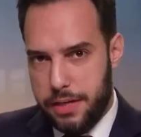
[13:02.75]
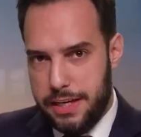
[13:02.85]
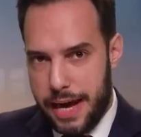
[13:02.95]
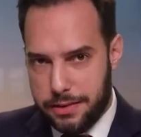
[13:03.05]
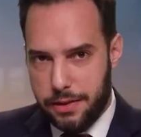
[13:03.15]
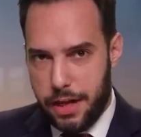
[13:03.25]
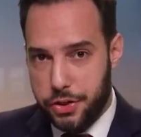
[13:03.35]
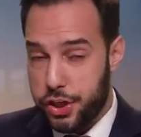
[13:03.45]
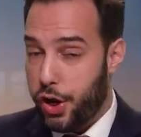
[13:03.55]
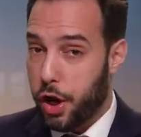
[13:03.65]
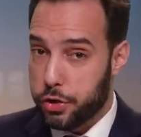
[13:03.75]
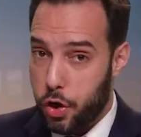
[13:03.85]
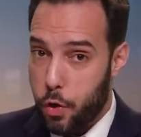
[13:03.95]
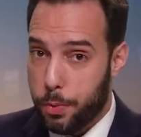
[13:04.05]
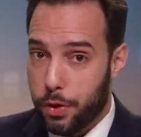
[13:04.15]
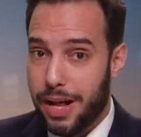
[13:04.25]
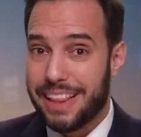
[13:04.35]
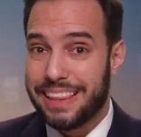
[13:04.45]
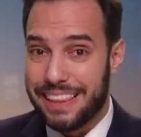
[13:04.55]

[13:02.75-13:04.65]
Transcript: the next election in October,